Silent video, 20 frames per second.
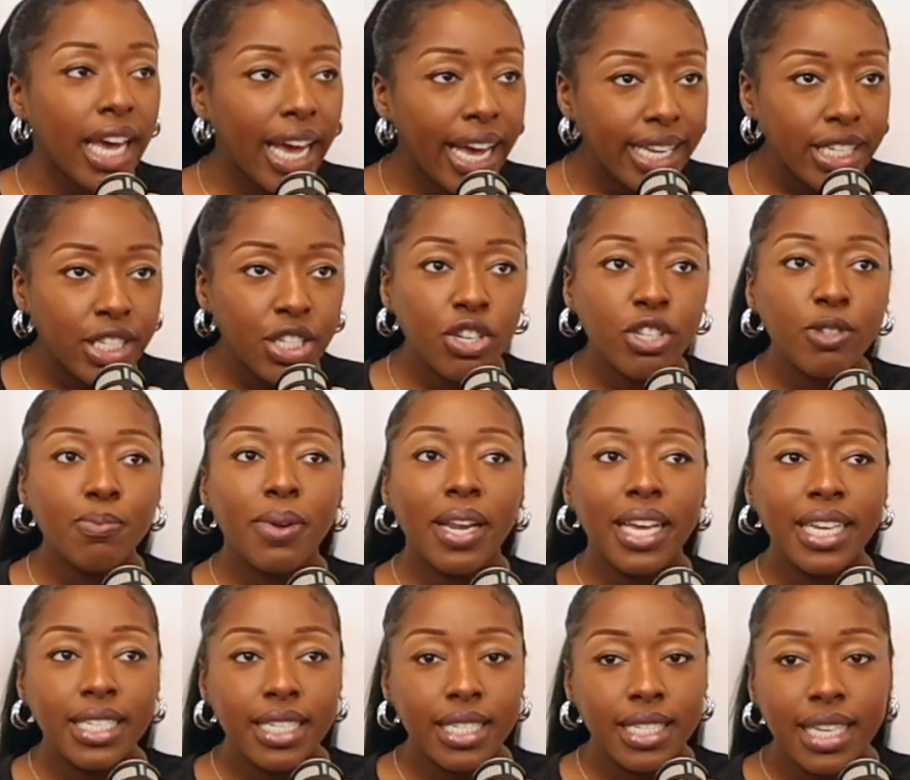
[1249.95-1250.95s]
it's those
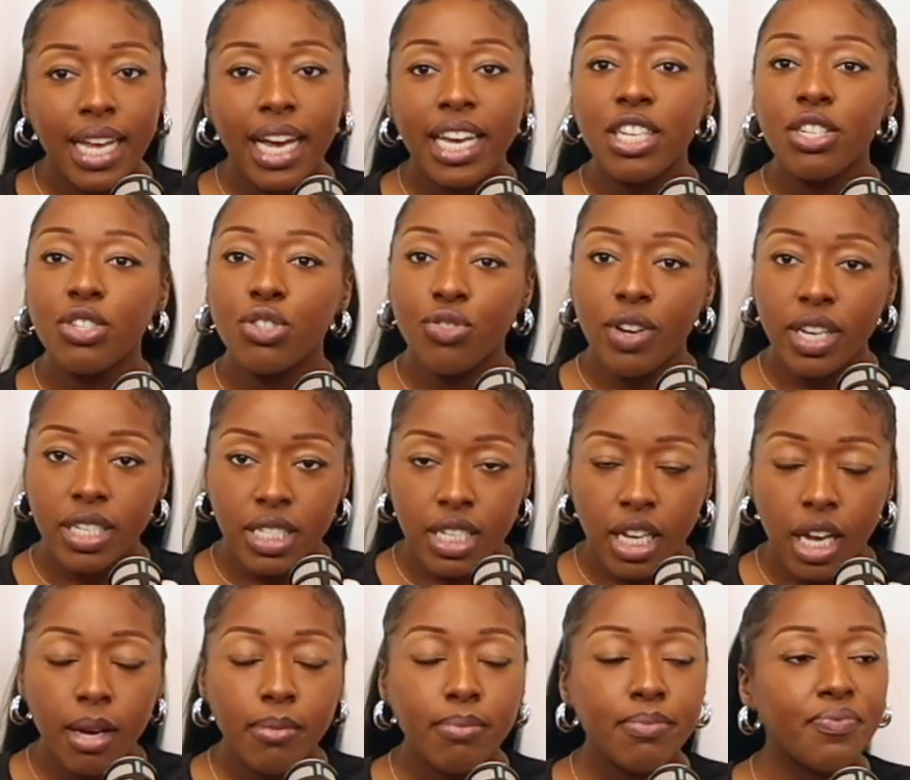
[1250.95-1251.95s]
places that you dress
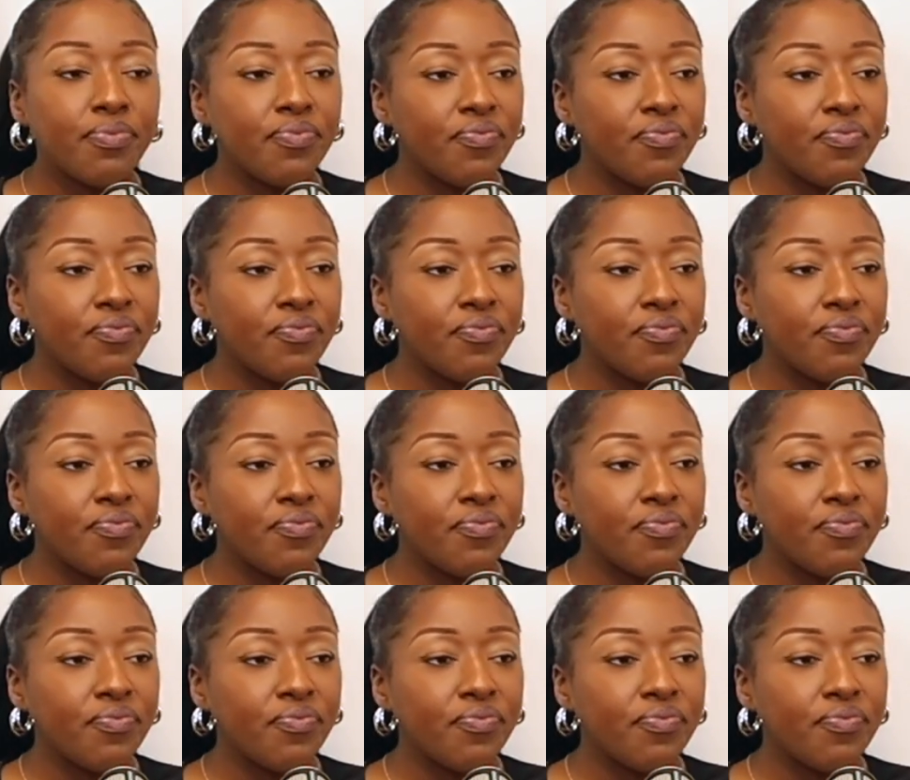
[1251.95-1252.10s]
up,